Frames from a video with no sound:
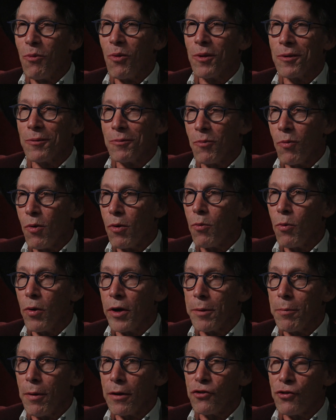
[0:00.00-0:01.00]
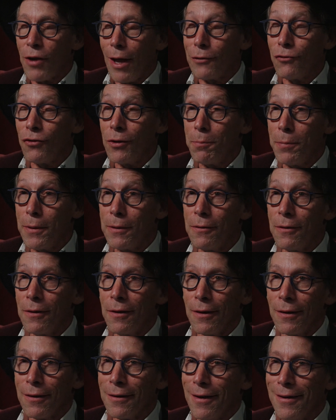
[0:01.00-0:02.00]
more worried about
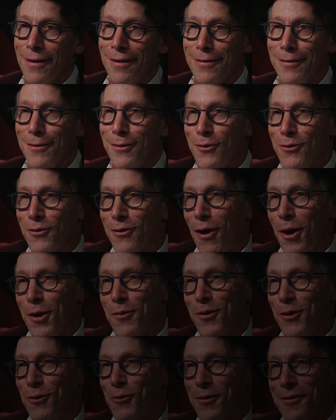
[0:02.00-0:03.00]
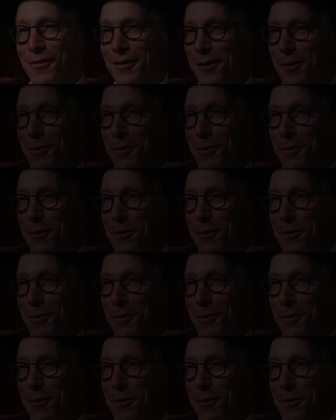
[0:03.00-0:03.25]
ChatGPT, and it's kind of interesting